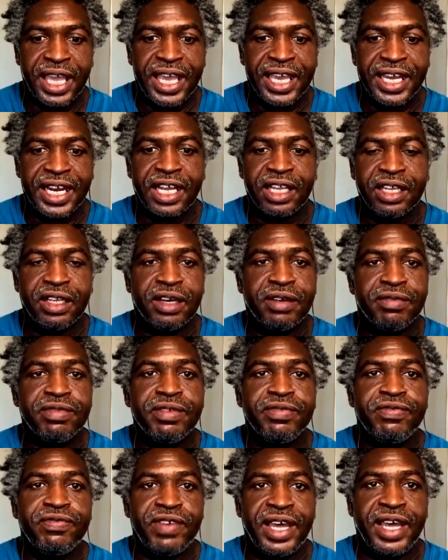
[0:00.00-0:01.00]
And I love
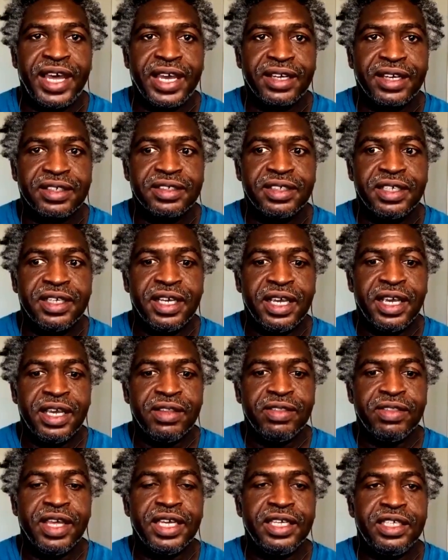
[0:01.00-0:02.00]
the fact
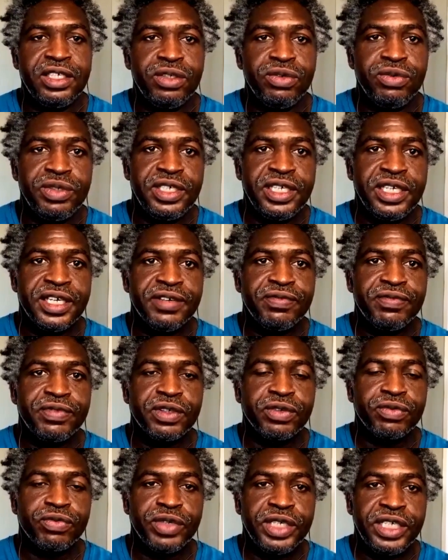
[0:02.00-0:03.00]
that you give
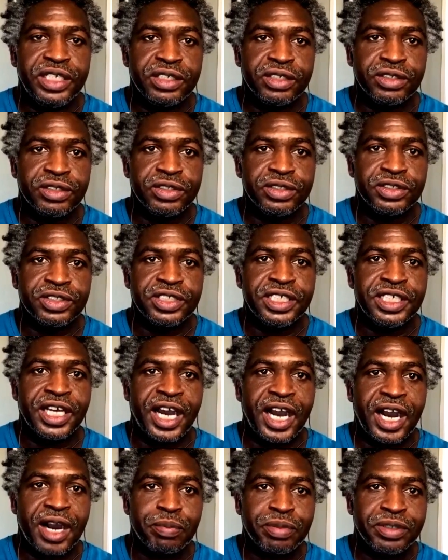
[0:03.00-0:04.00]
the readers an
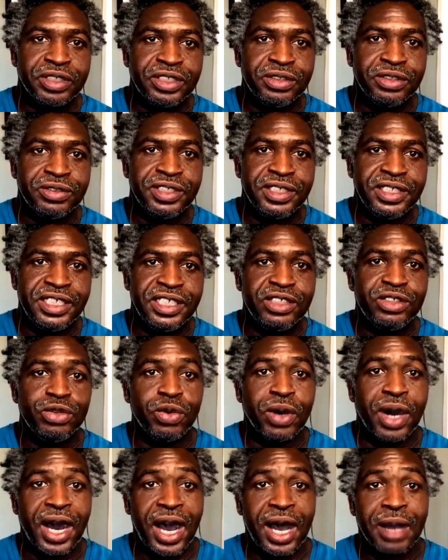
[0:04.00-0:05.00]
opportunity
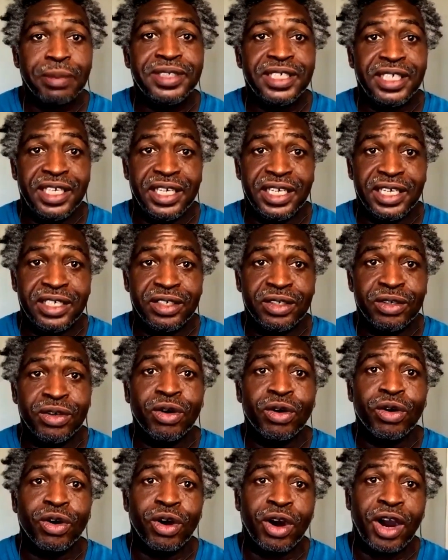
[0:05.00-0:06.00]
to opt in
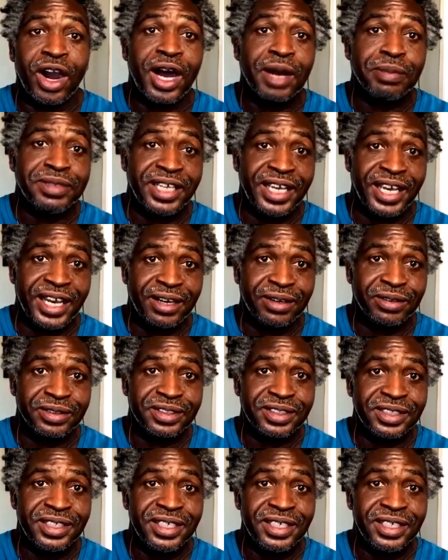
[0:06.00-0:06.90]
or opt out,